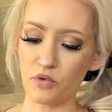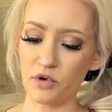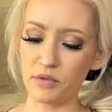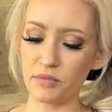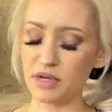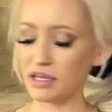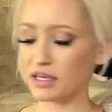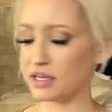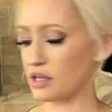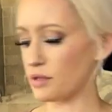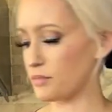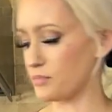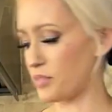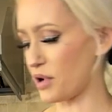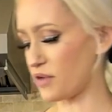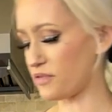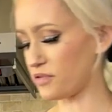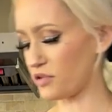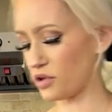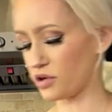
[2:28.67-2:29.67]
We're making
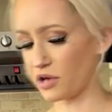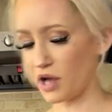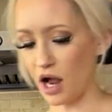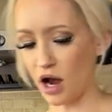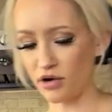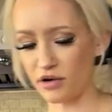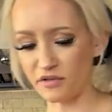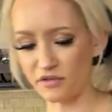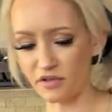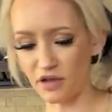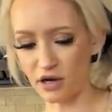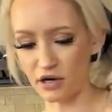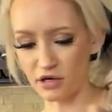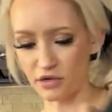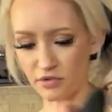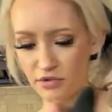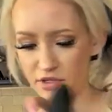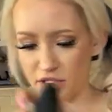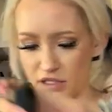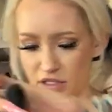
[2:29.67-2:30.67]
buffalo
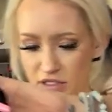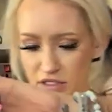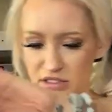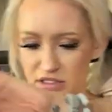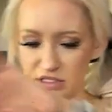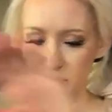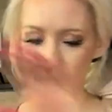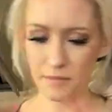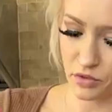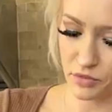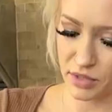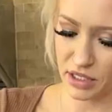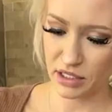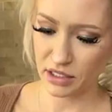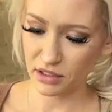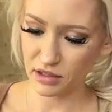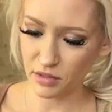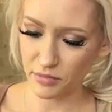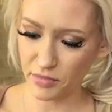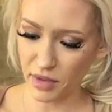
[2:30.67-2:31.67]
cauliflower wings. We're
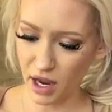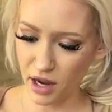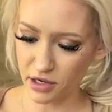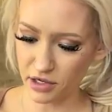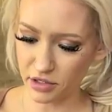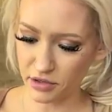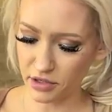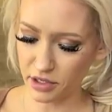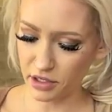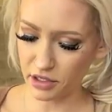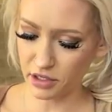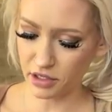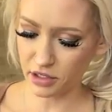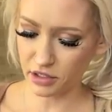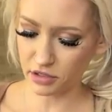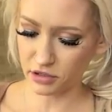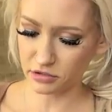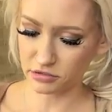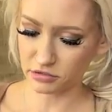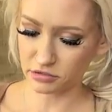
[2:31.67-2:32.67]
making the batter right
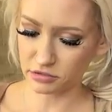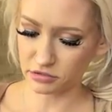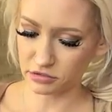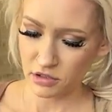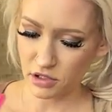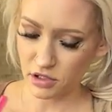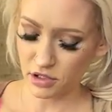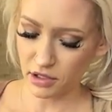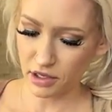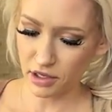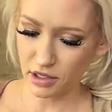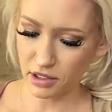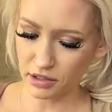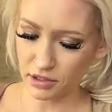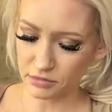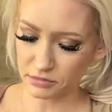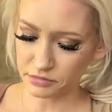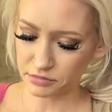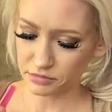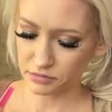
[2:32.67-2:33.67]
now.
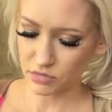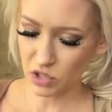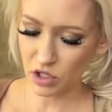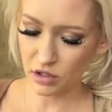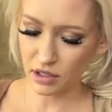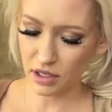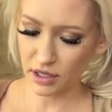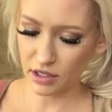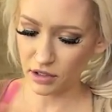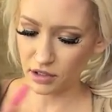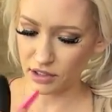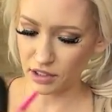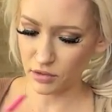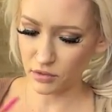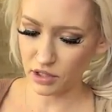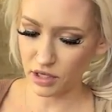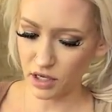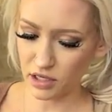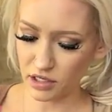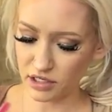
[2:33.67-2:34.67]
Okay, okay, look
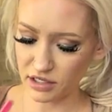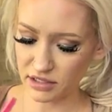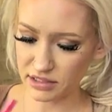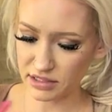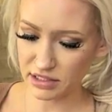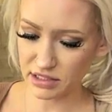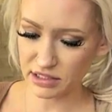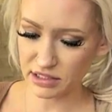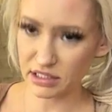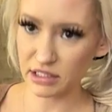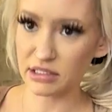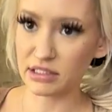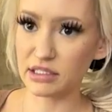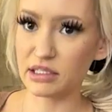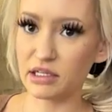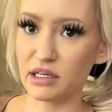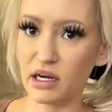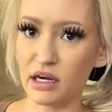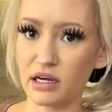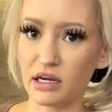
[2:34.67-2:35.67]
at, we got a
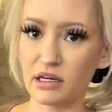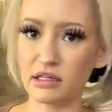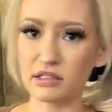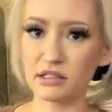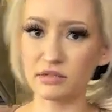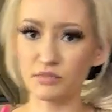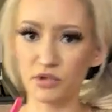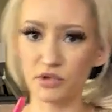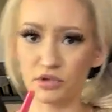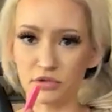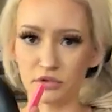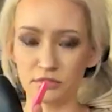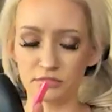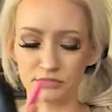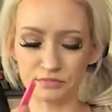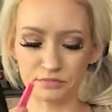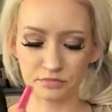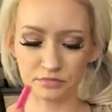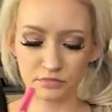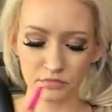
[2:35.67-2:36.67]
consistency, guys,
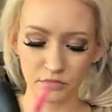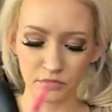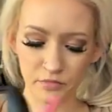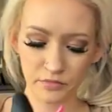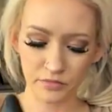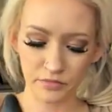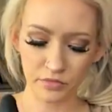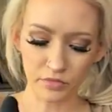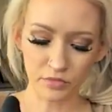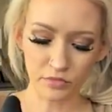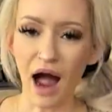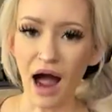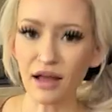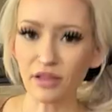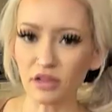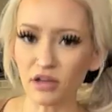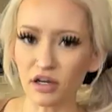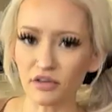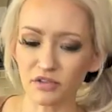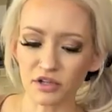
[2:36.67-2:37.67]
boom.
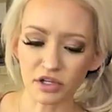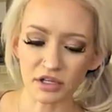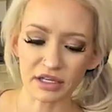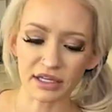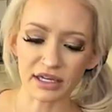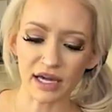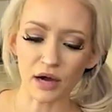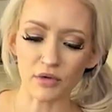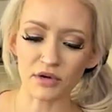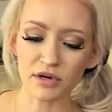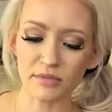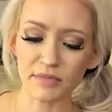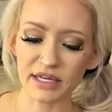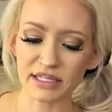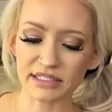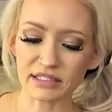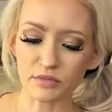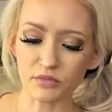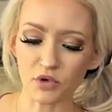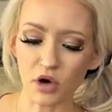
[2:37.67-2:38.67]
I love cooking. I wanna
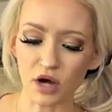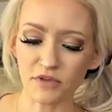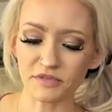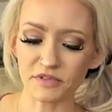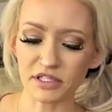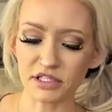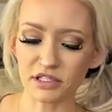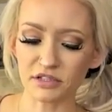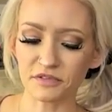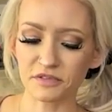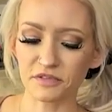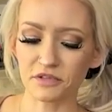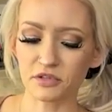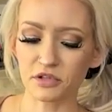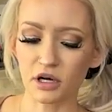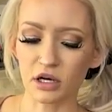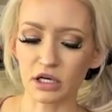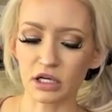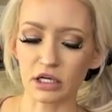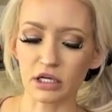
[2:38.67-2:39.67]
make some raw vegan
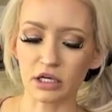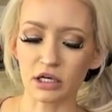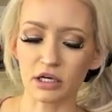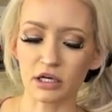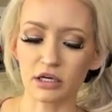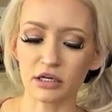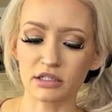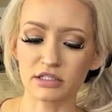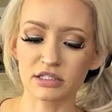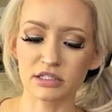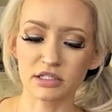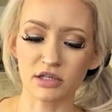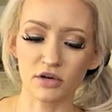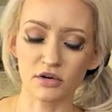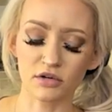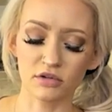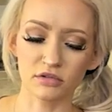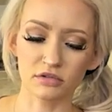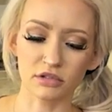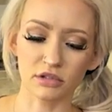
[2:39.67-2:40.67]
food on here. It's
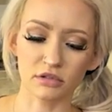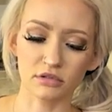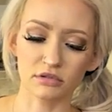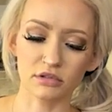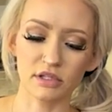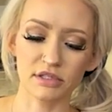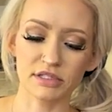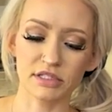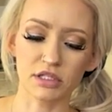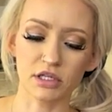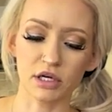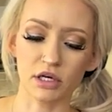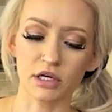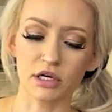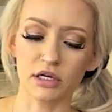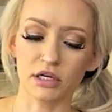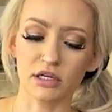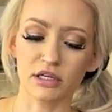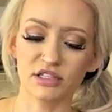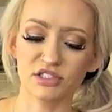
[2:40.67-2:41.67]
so, it's
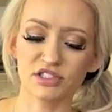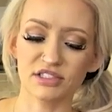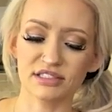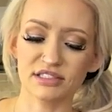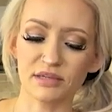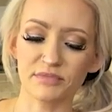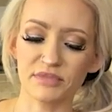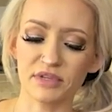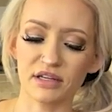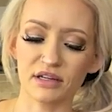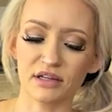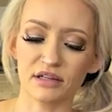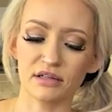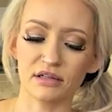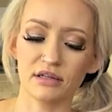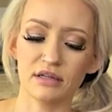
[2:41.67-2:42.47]
good. It's just something,